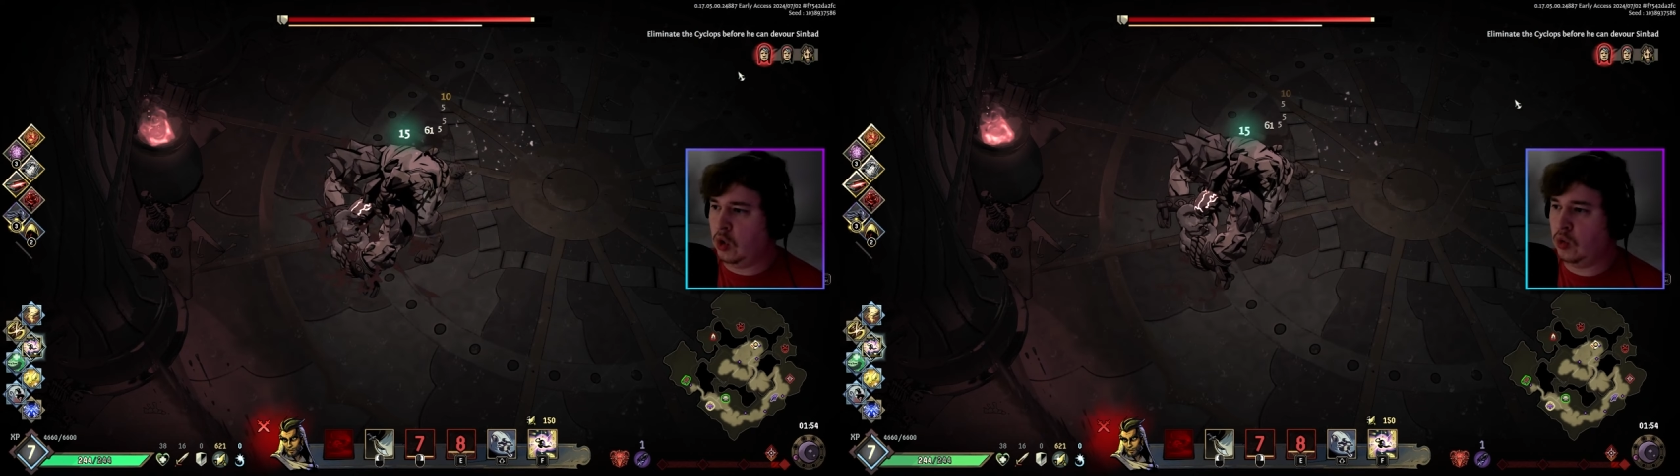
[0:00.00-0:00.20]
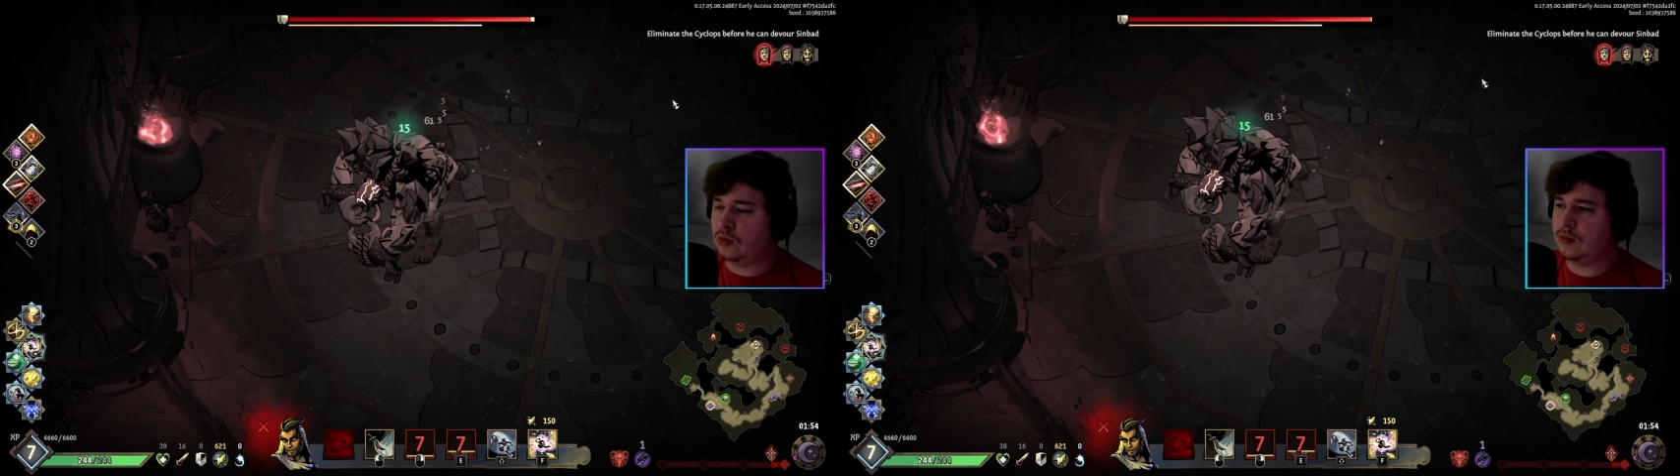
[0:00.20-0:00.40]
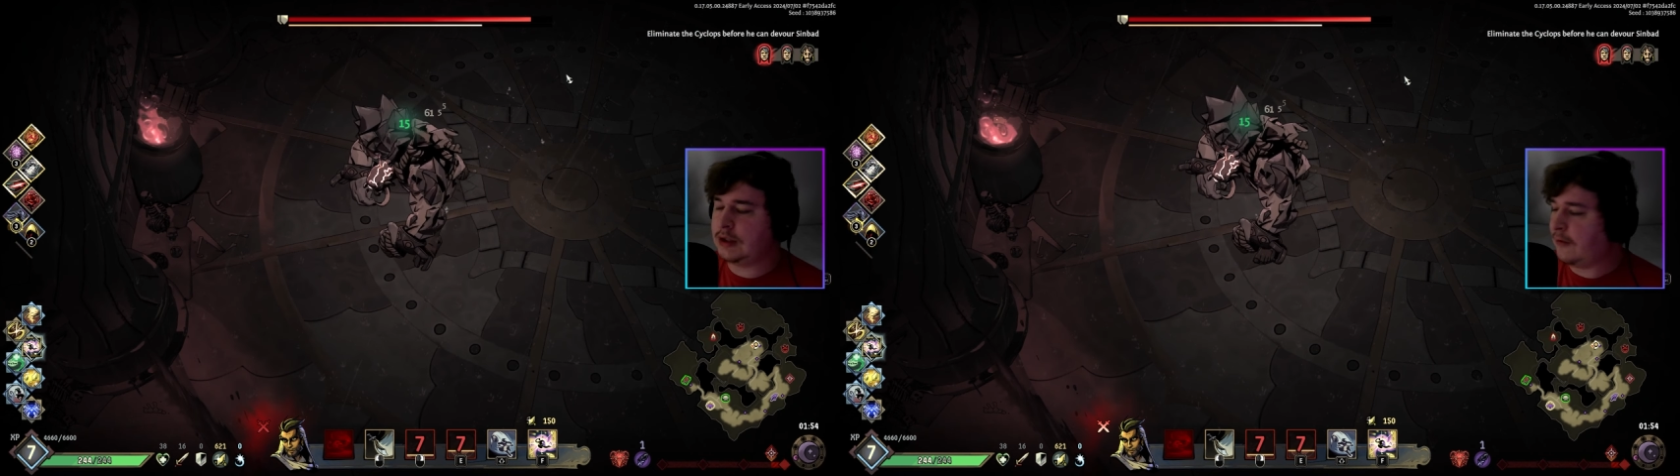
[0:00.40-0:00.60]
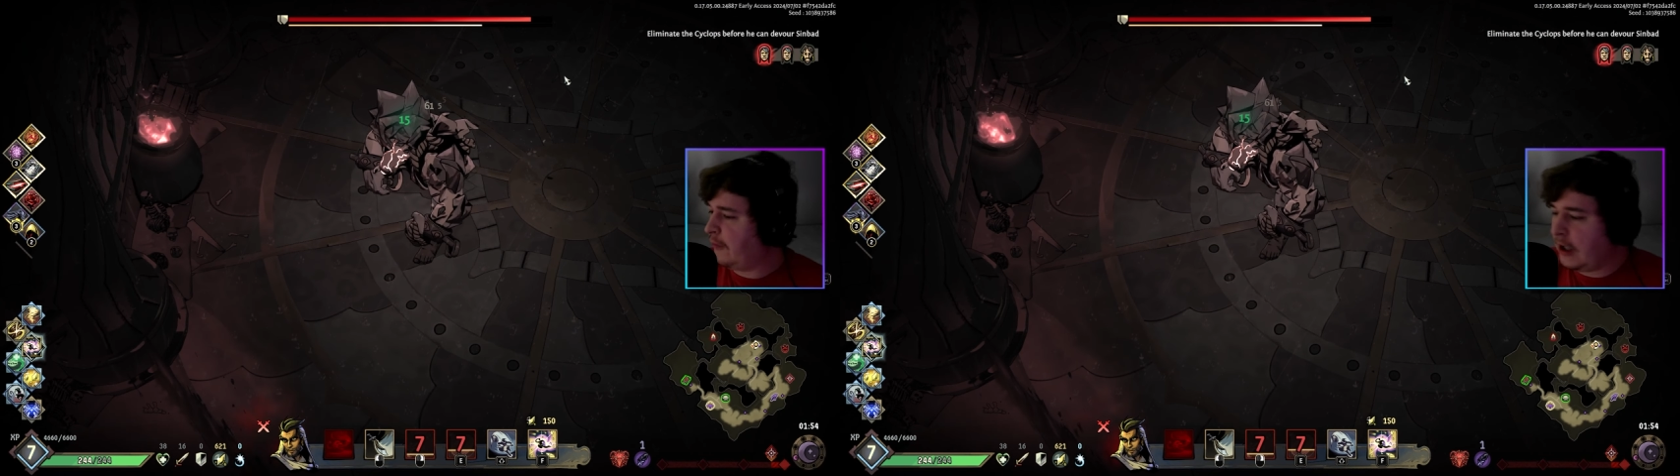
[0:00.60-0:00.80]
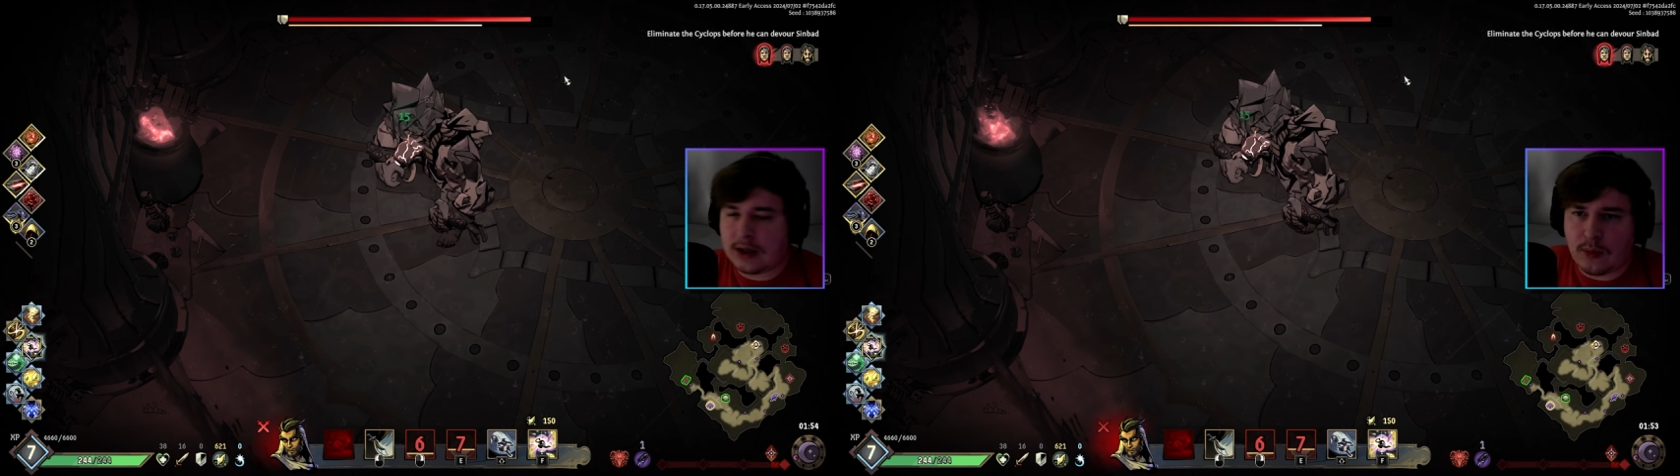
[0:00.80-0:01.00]
Oh, what the
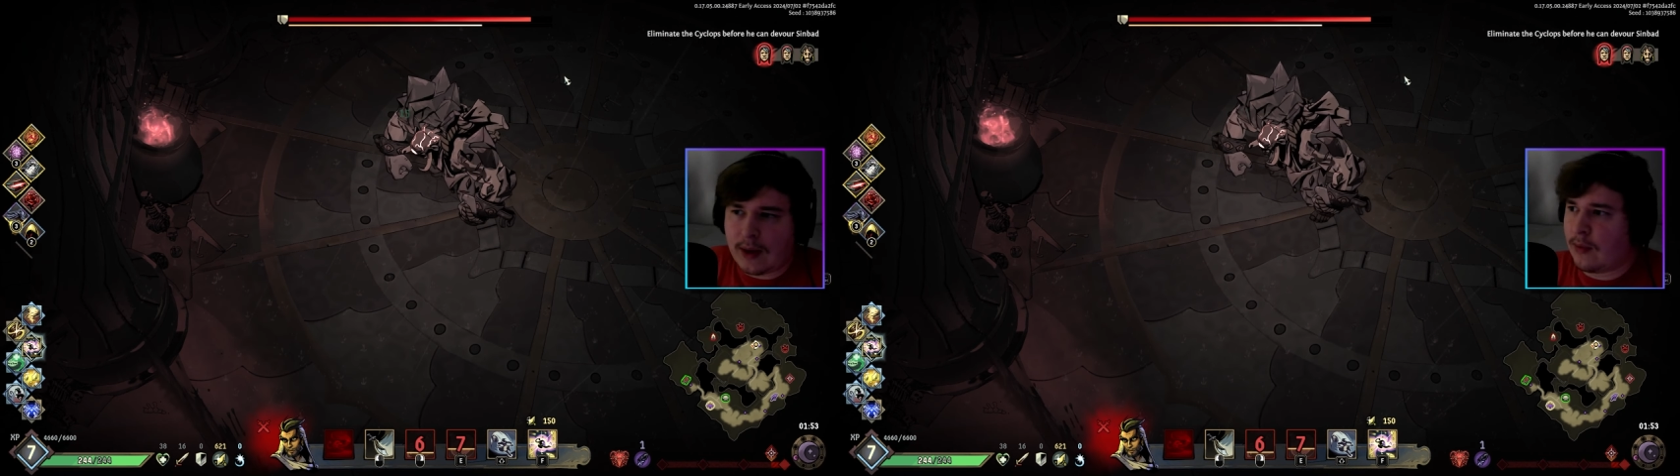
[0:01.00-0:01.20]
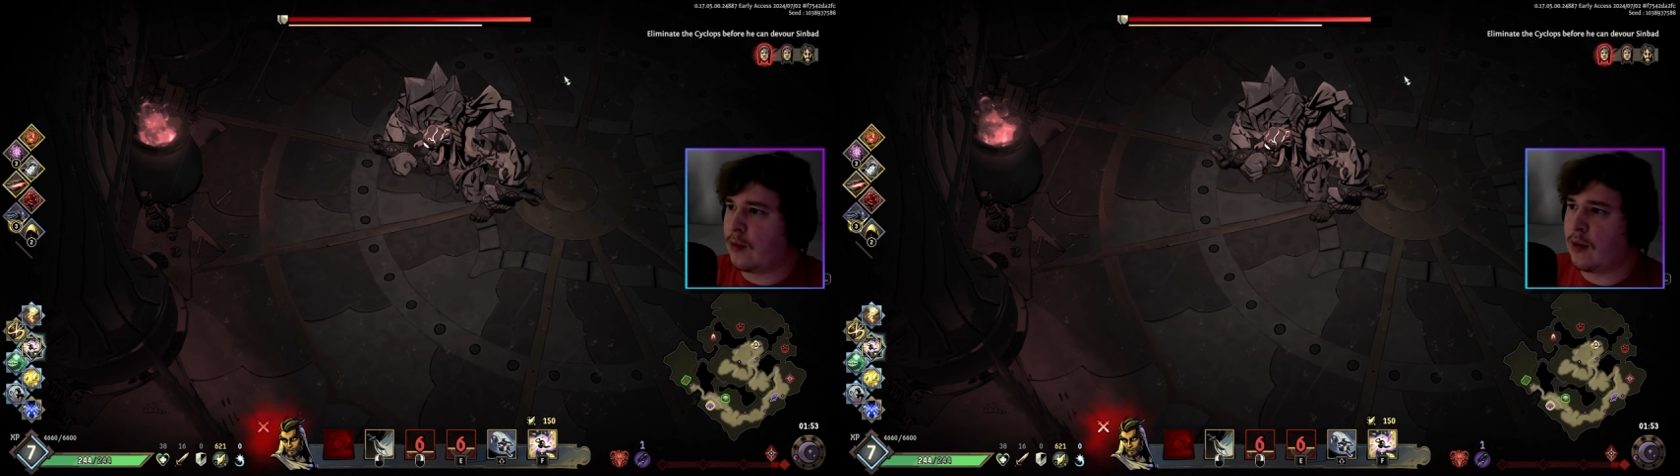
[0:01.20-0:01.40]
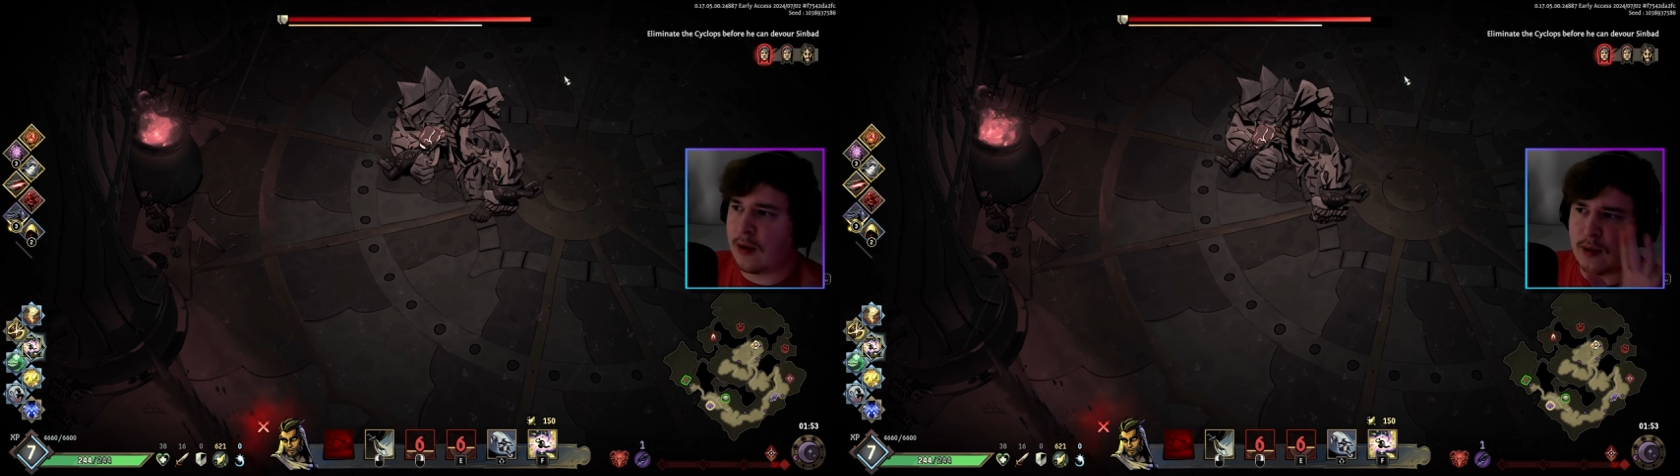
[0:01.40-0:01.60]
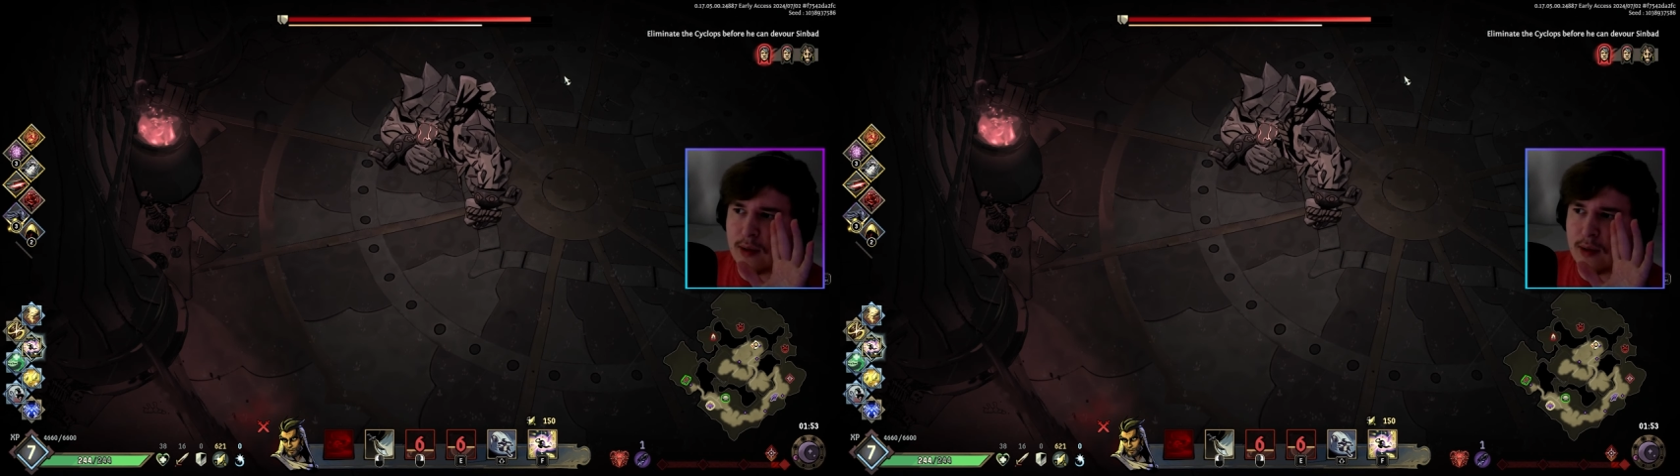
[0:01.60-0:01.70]
fuck? Wait, wait, wait, wait,